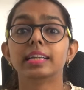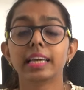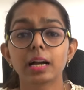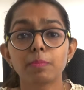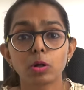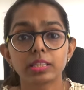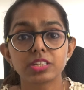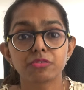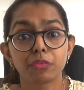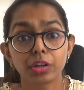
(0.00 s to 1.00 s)
take up all
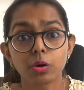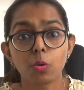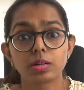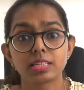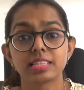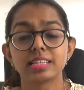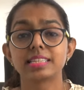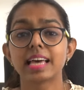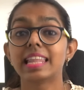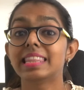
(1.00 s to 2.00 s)
these free
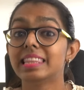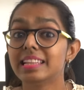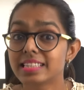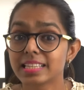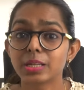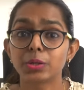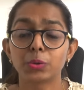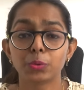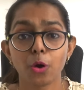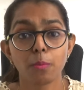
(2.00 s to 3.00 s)
courses and listen
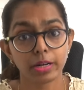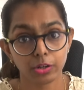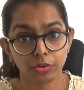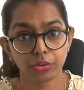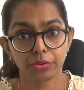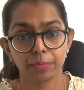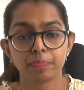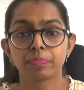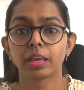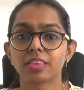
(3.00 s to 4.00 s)
to your mentor.
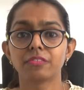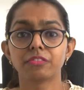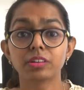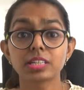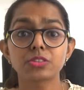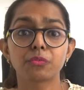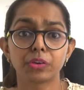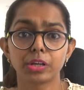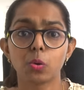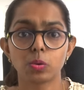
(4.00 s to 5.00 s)
The first
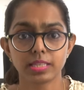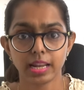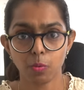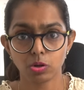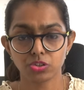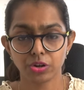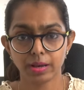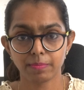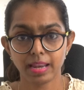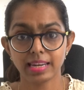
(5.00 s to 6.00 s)
free course that I want to
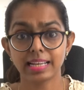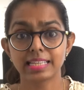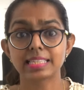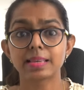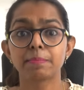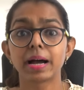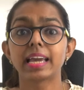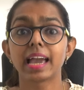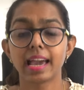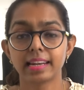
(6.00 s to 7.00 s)
recommend is
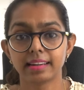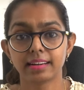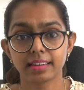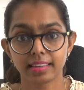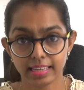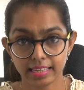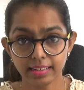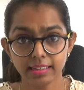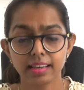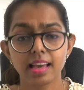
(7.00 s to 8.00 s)
by Elna
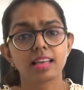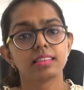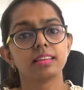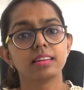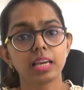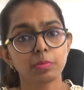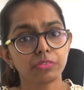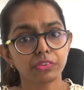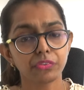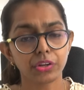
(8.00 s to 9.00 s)
Cain. The name
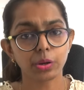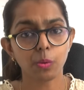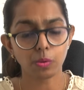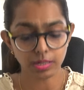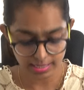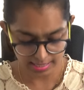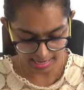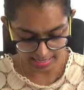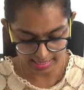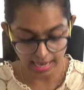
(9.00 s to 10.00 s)
of the free course
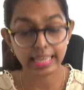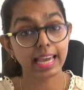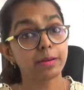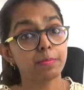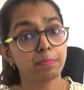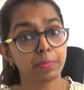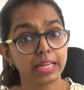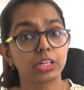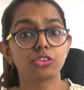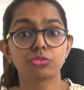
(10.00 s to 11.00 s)
is Get
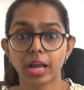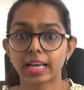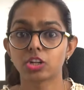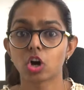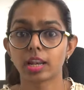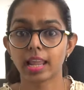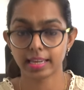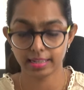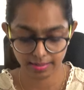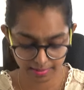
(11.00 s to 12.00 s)
Paid to Write
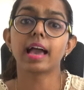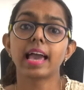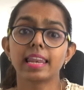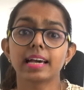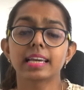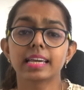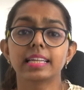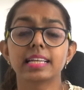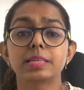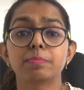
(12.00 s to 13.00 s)
Online. Elna
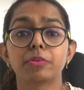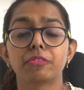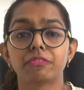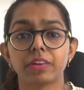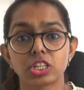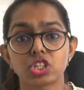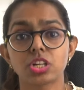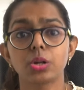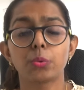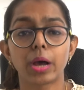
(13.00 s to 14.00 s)
Cain is a
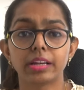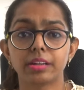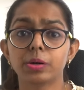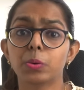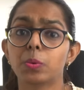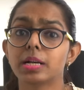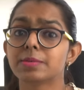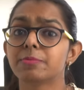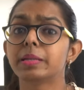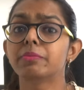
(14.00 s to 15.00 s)
professional writer who
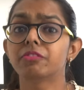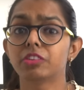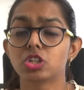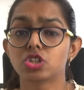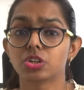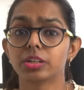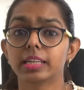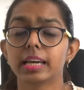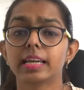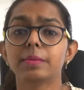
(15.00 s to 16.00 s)
has been
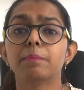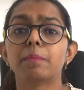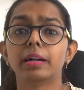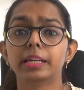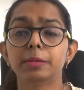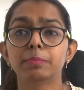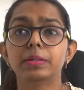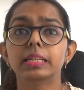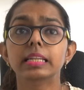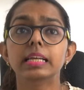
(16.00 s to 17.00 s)
featured in
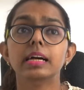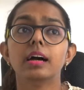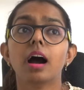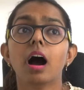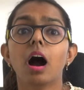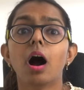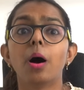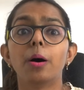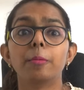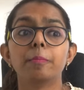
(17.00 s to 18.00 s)
multiple
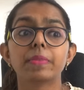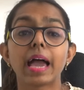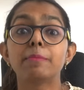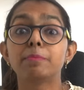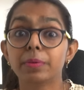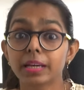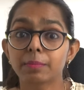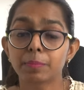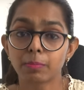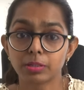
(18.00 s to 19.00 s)
and
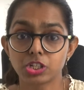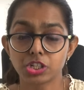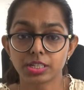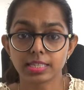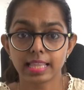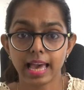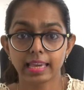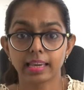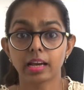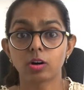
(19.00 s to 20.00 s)
big publishers
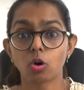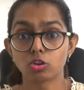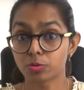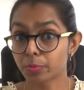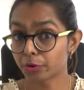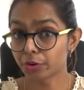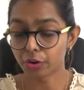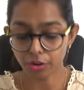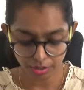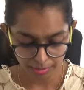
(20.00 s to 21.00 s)
like
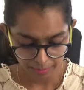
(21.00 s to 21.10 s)
Entrepreneur,